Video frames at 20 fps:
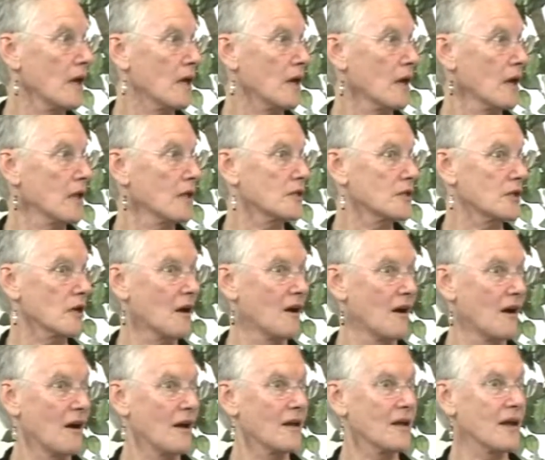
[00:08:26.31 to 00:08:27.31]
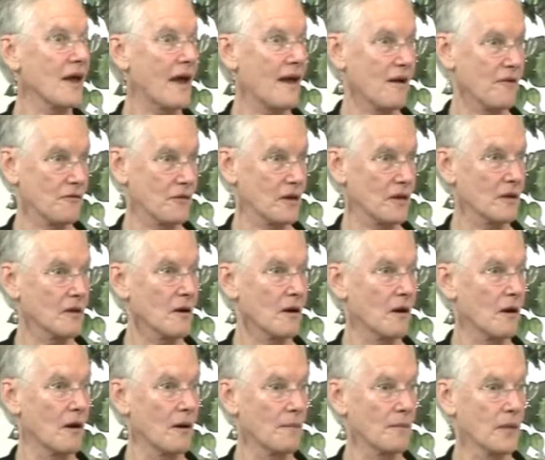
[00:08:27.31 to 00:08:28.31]
And having
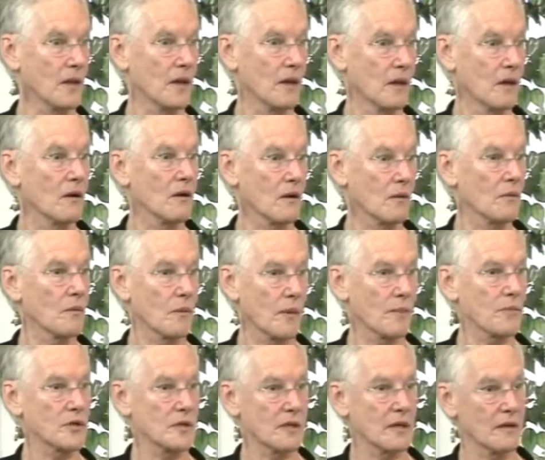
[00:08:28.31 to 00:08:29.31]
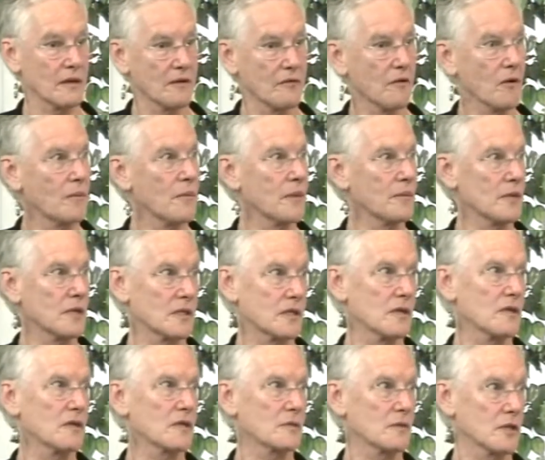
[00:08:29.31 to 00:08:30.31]
a Representative Rebimbas
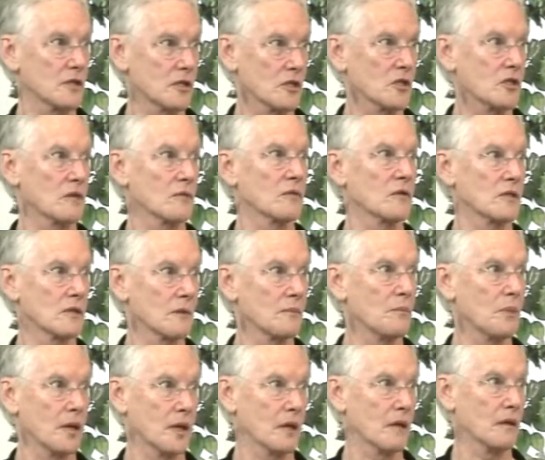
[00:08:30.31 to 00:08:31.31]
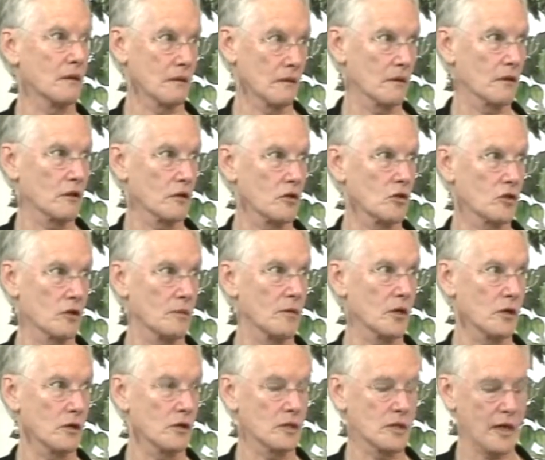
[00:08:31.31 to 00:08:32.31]
in this position was a big
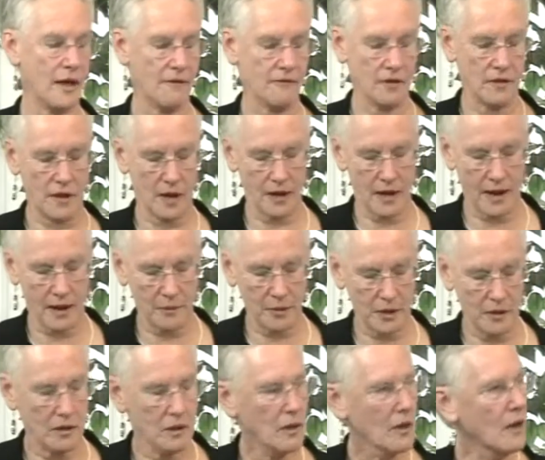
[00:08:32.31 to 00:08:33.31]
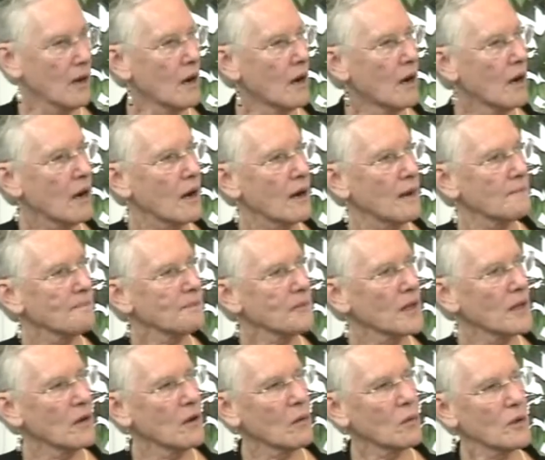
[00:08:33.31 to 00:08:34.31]
contributor to having that happen.
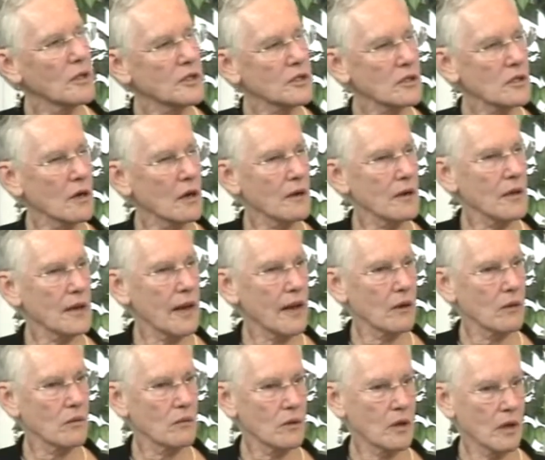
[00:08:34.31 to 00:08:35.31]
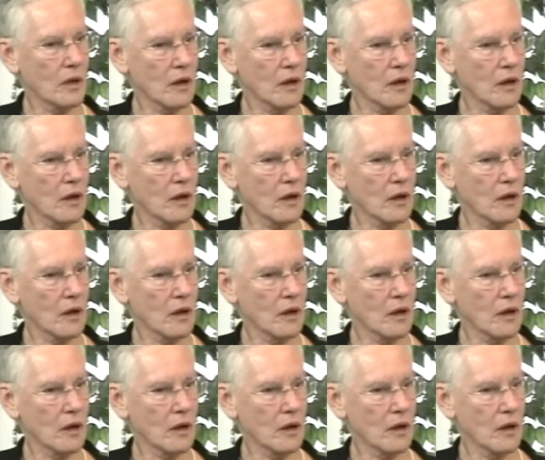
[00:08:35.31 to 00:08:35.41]
We started out